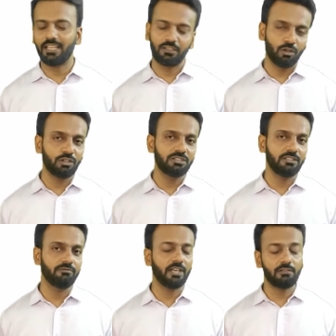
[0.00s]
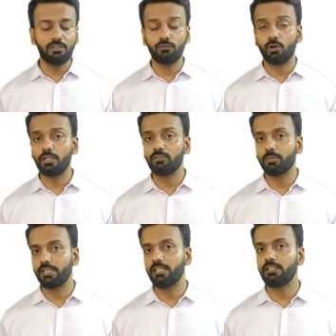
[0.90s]
technology, where we want a
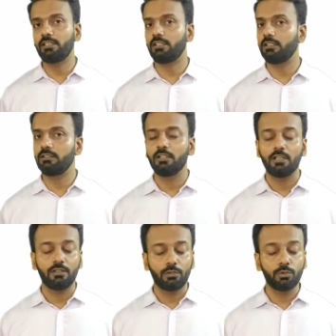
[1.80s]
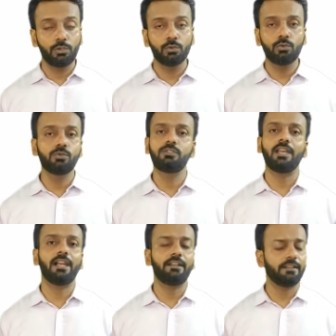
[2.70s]
material to use
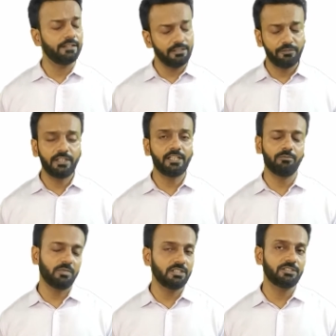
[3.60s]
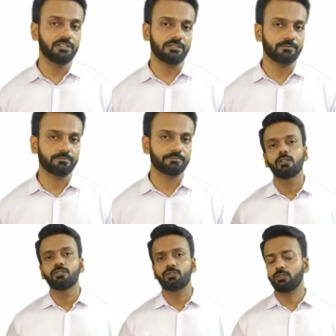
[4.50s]
at a different temperature.
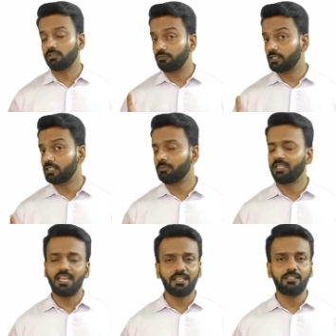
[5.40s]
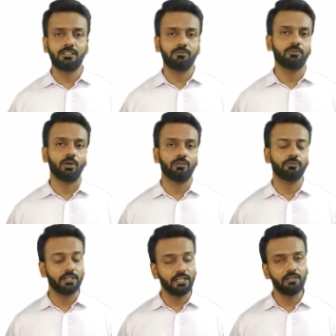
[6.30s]
So the first mechanism
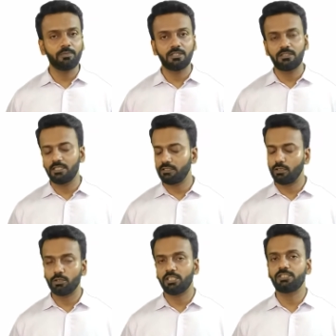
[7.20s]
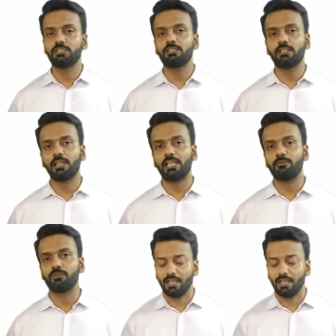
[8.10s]
of creep is dislocation climb.